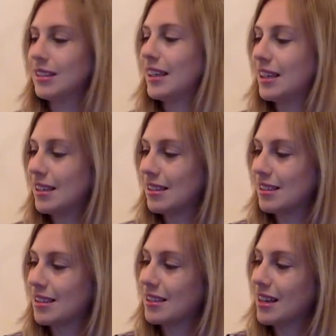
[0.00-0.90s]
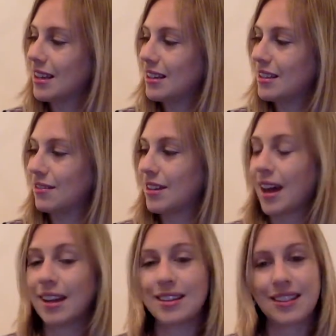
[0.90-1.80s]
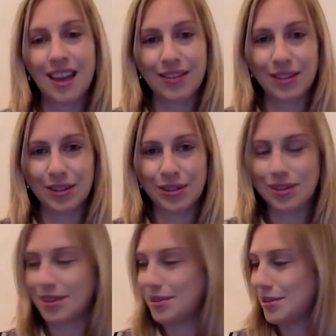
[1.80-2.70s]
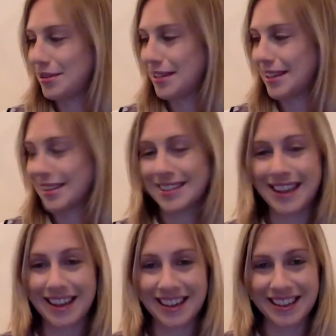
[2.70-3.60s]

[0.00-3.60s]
is Studies of Galaxy Evolution Using Stacking